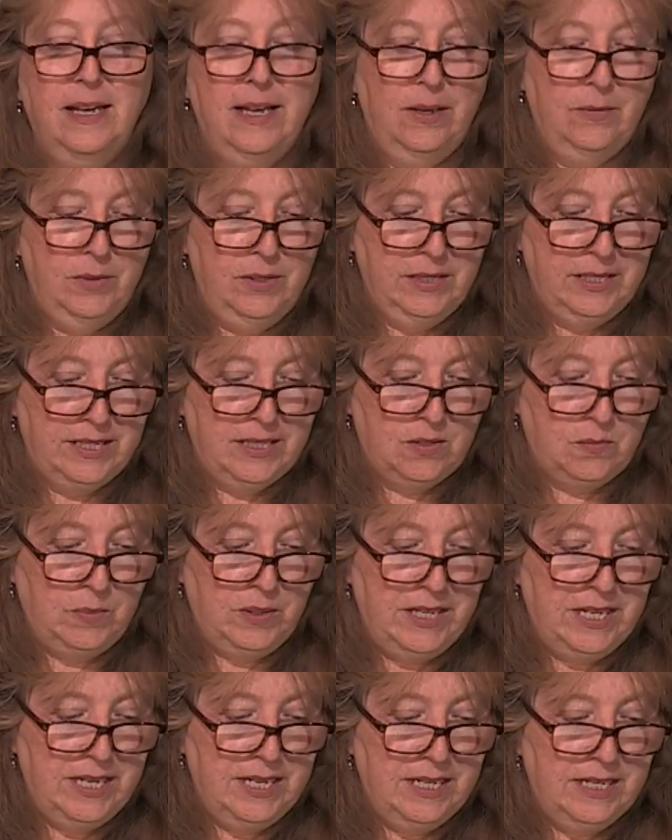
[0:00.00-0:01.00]
And we'll
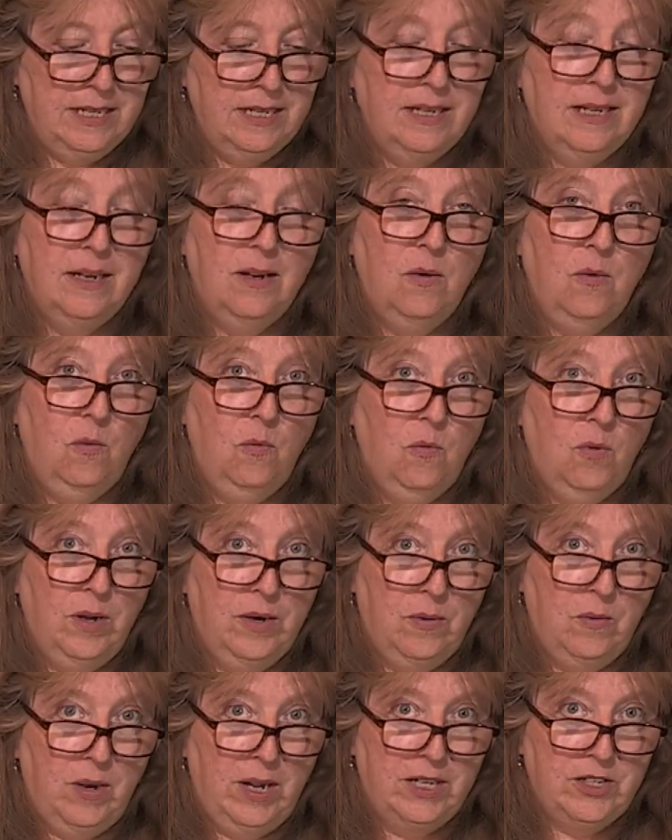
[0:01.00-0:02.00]
explain
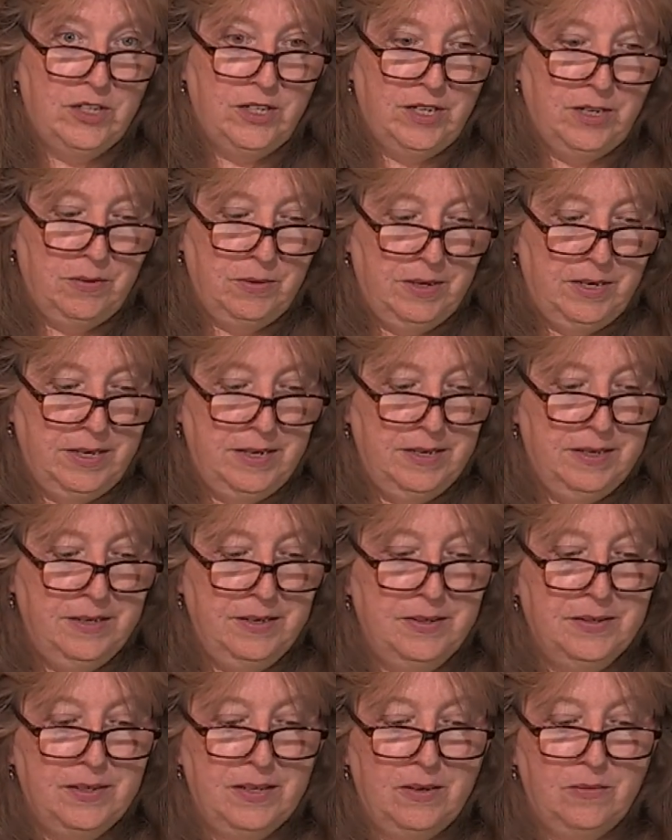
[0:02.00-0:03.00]
what a watchtower is,